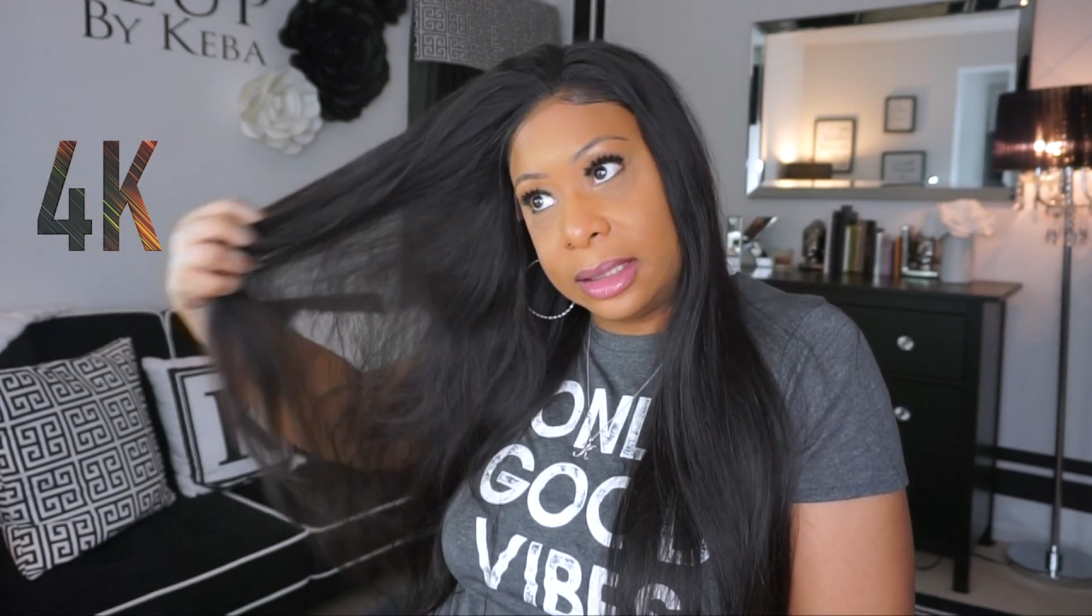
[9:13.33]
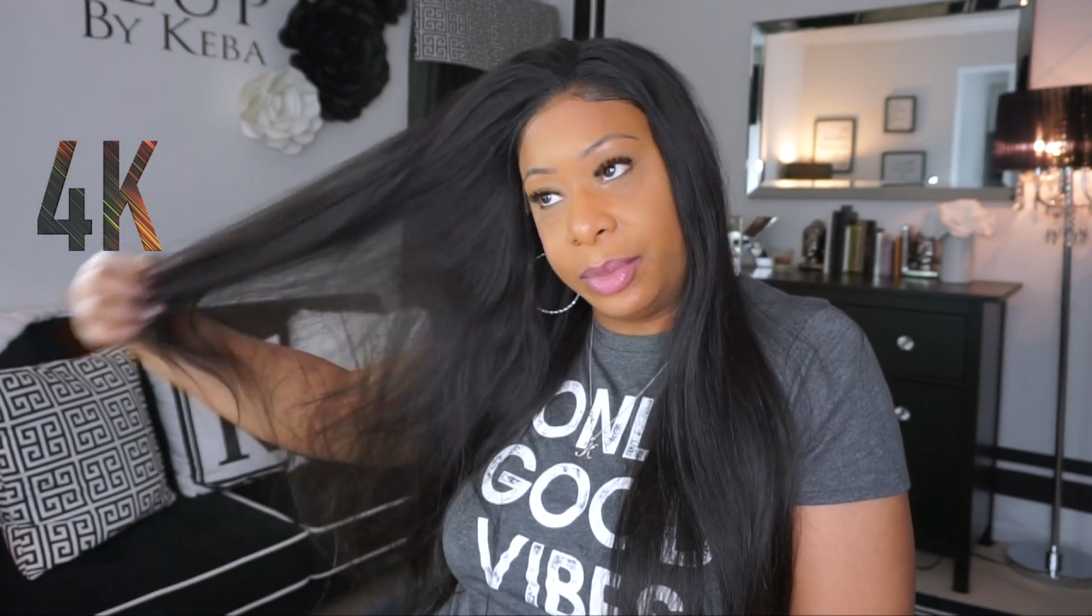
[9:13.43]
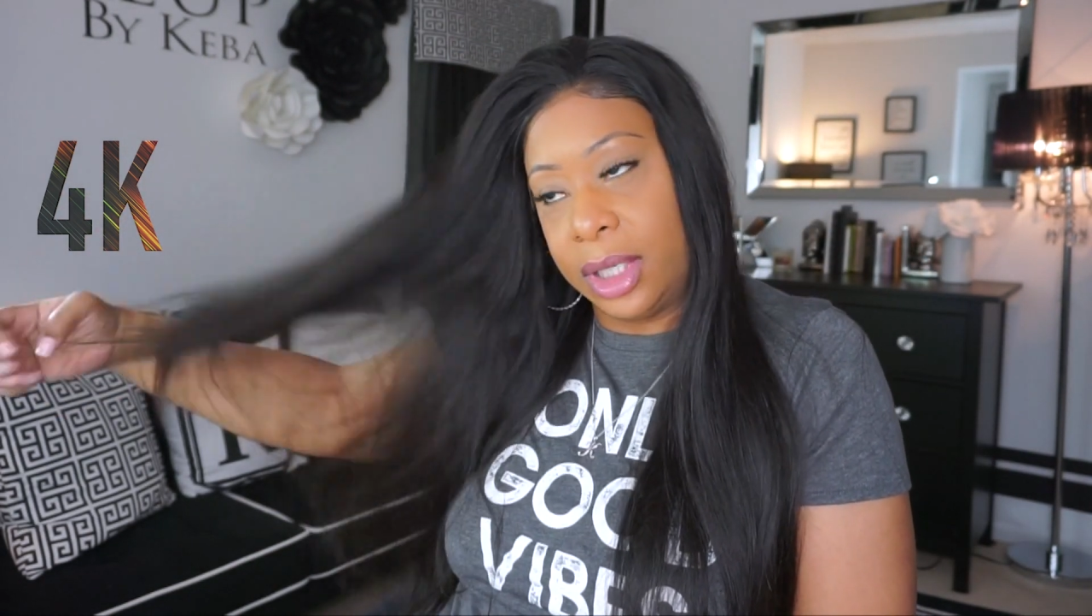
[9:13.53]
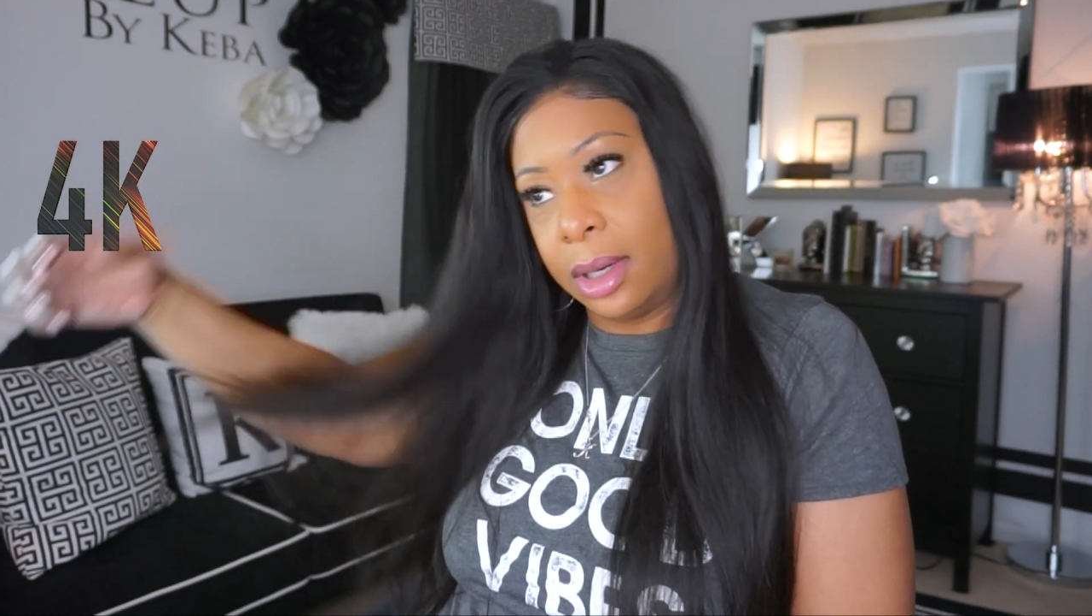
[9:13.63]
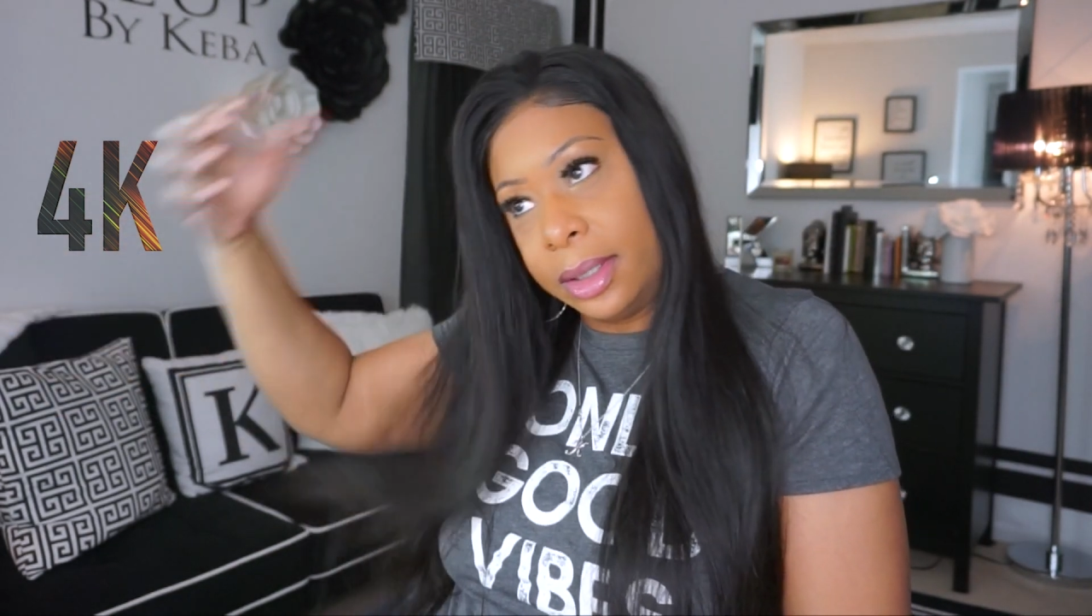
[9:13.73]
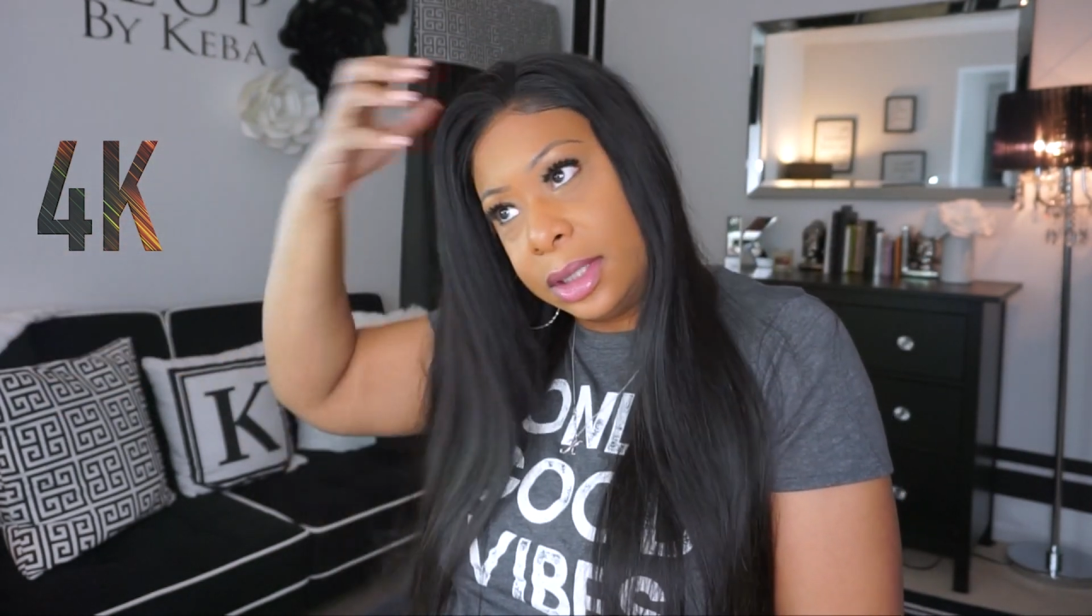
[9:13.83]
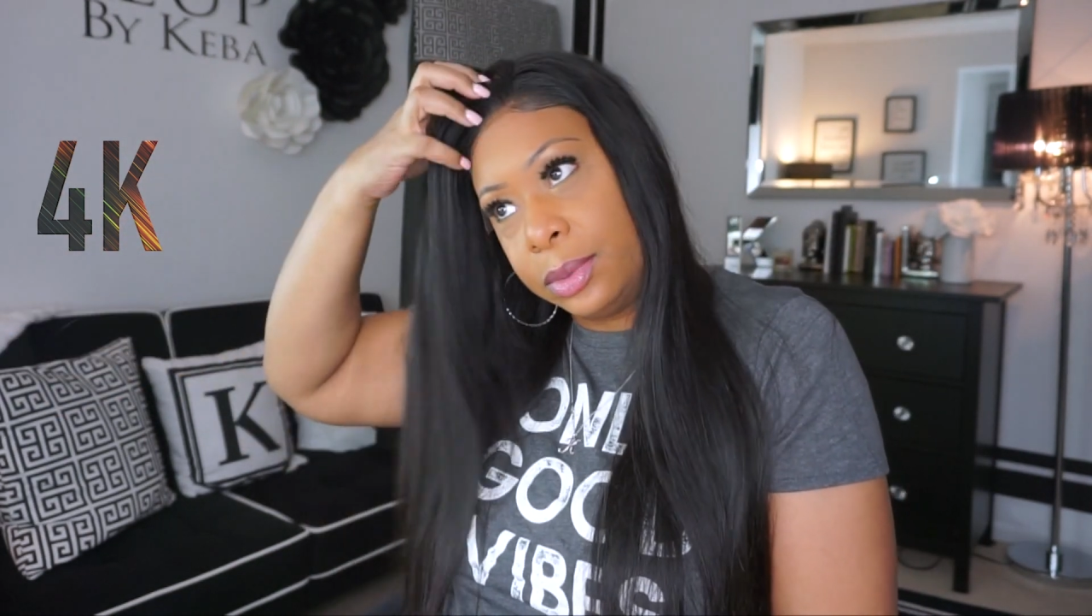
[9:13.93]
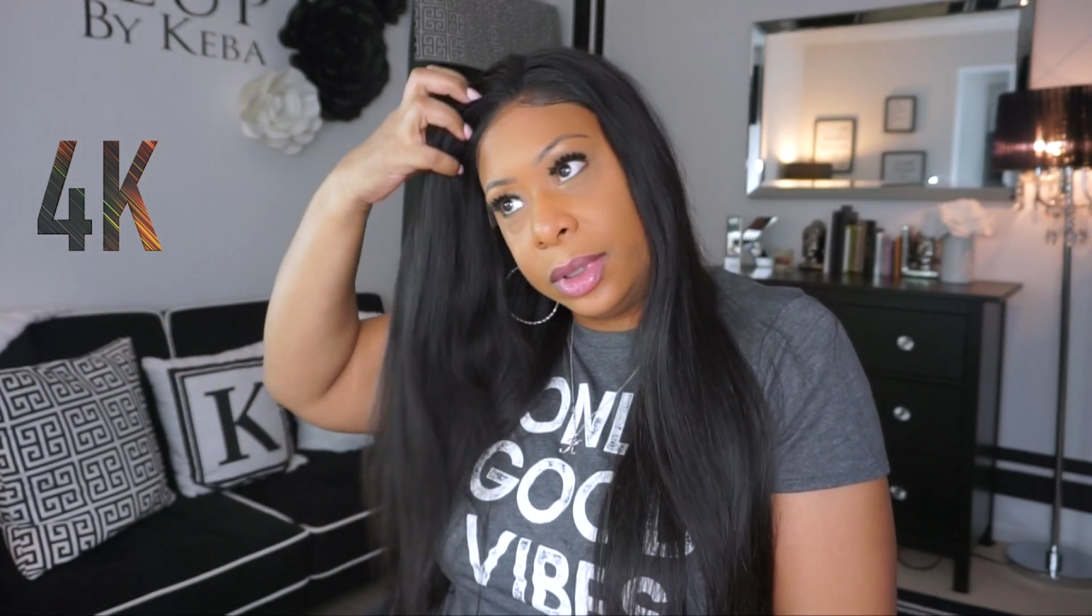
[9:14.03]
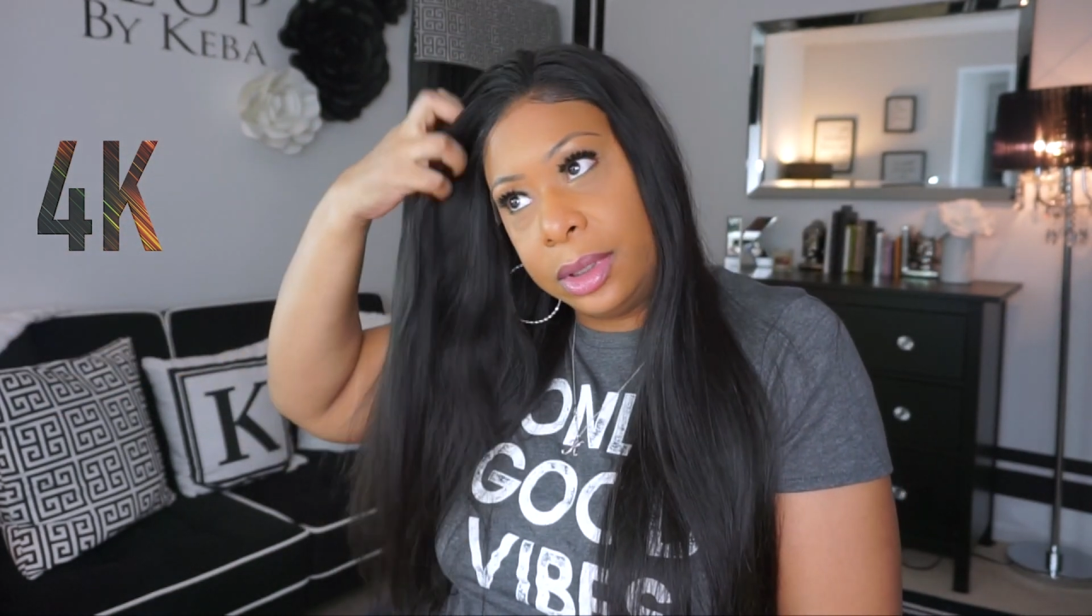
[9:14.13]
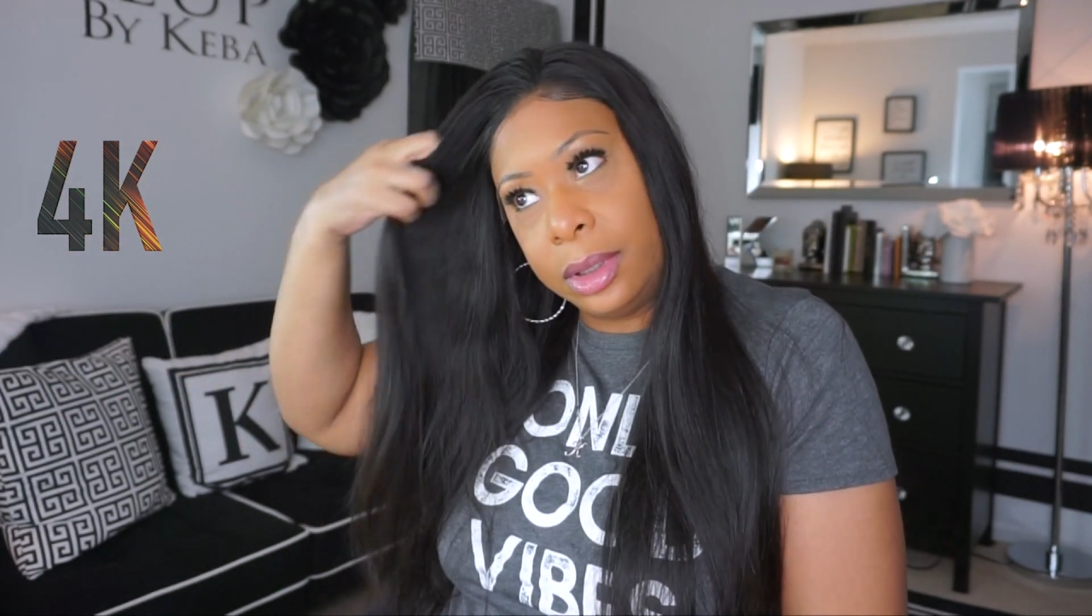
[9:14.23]
to be honest
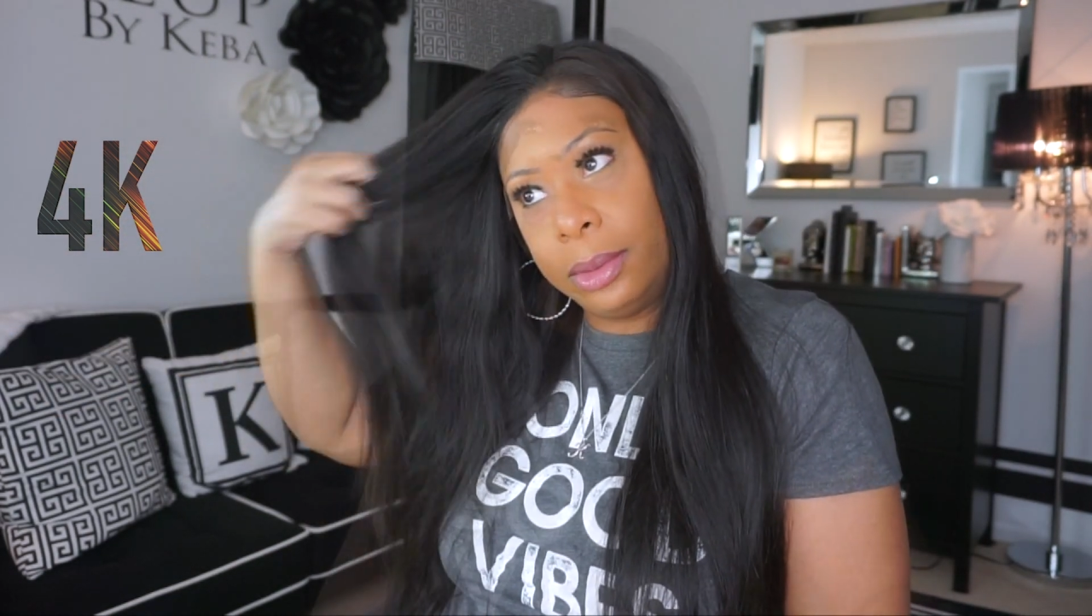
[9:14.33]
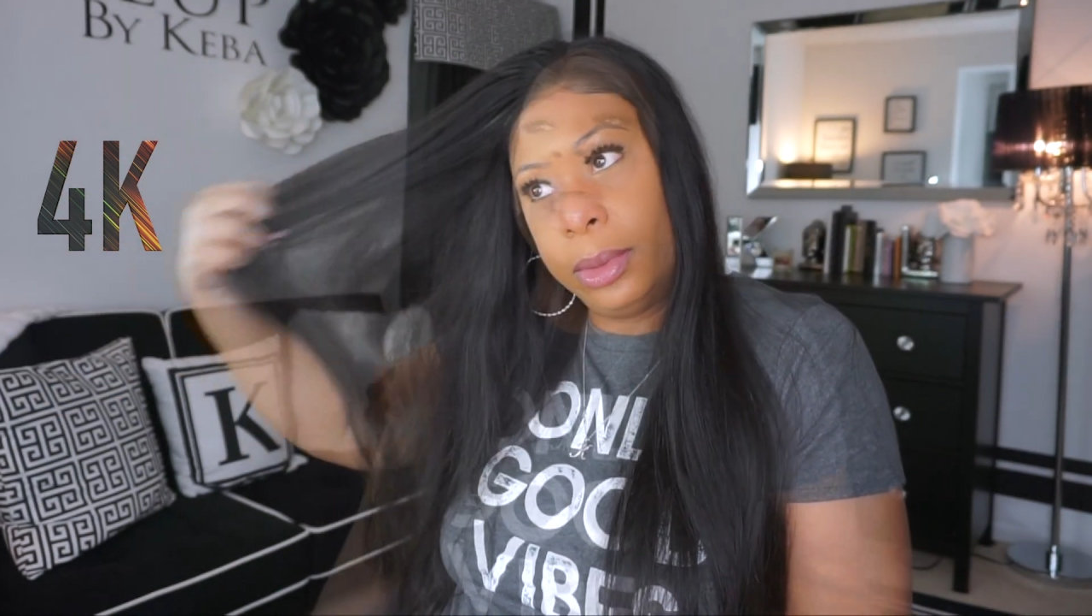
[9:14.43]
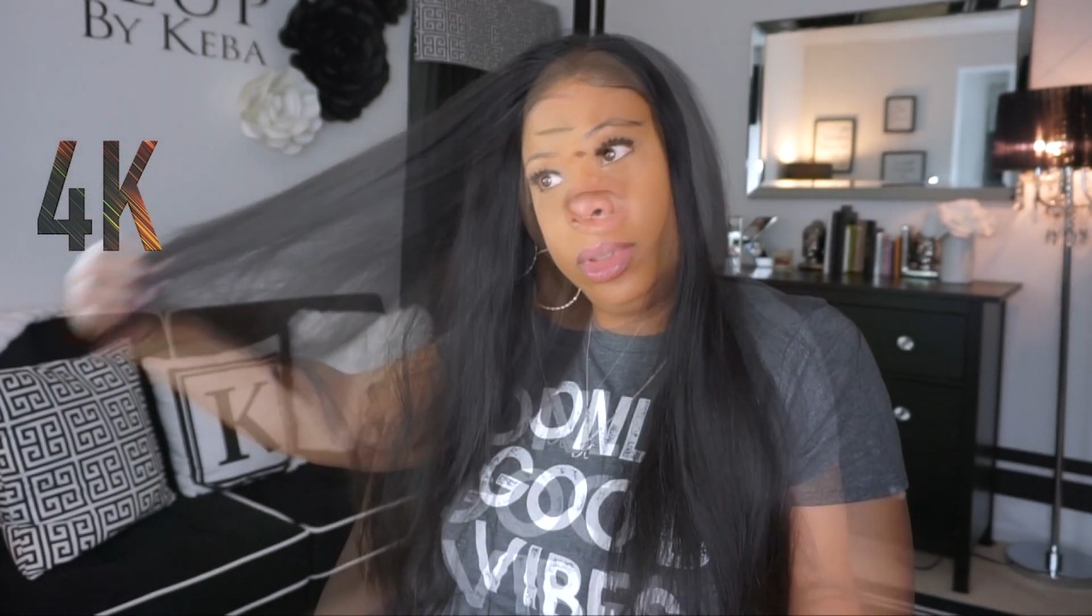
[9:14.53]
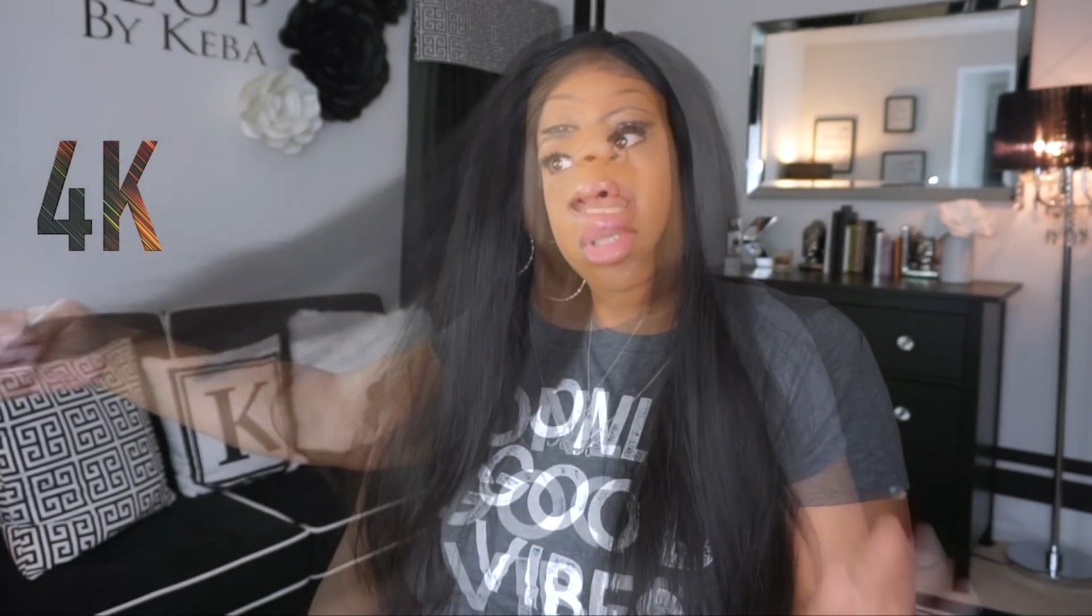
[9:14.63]
with you.